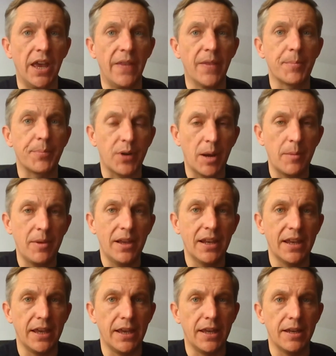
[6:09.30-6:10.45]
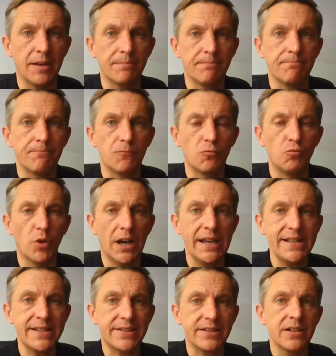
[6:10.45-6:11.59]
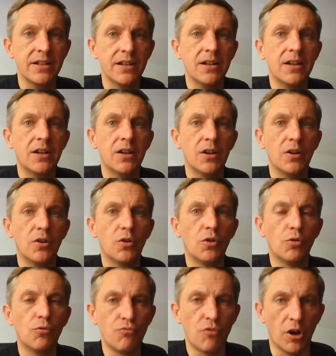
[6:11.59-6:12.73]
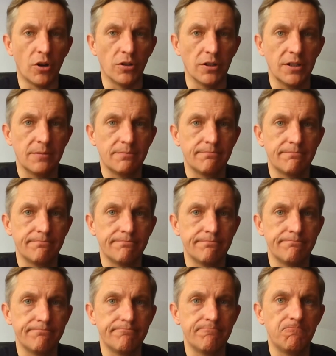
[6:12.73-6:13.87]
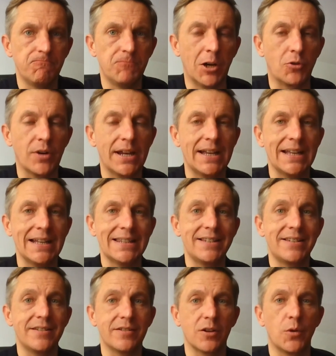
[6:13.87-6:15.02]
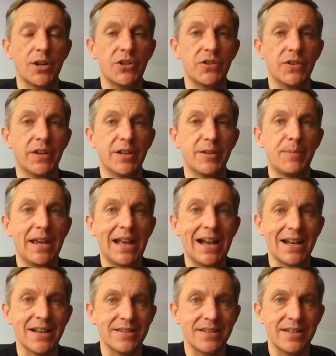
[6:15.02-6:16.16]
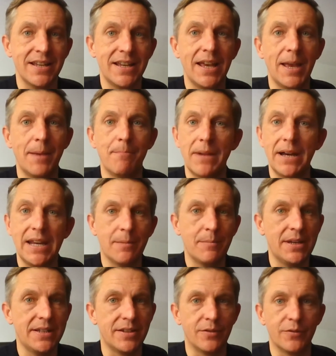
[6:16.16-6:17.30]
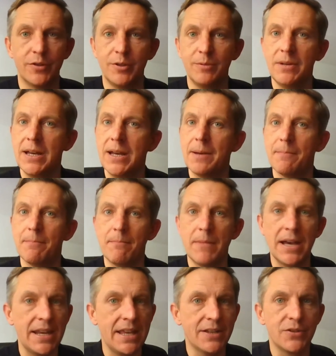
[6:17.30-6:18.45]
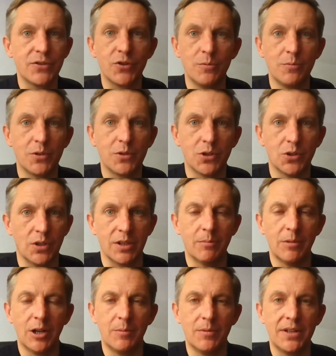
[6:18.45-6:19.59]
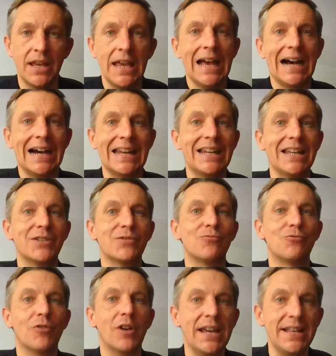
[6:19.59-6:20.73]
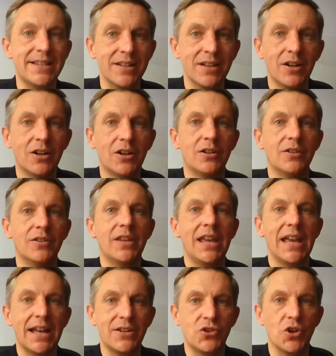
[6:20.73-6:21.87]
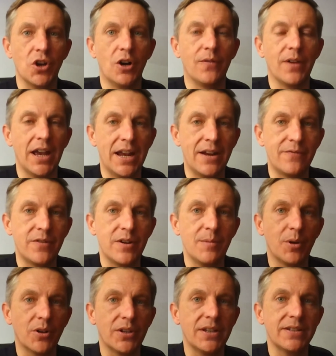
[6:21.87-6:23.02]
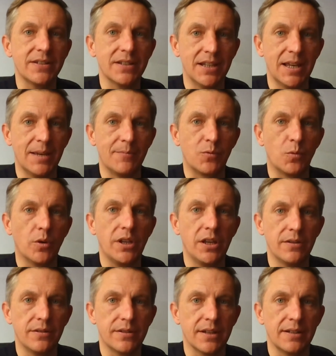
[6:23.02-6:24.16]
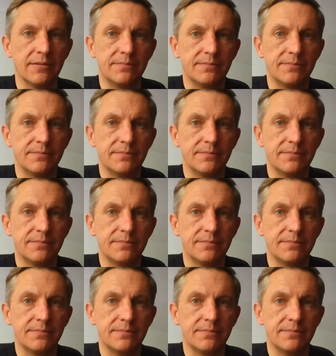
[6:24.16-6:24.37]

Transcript: in the Premier League, right or wrong? Now, Greg, this is a question that is being asked in many a meeting room, many a Zoom call at the moment, and it is right on the edge of everybody's lips. What do you think?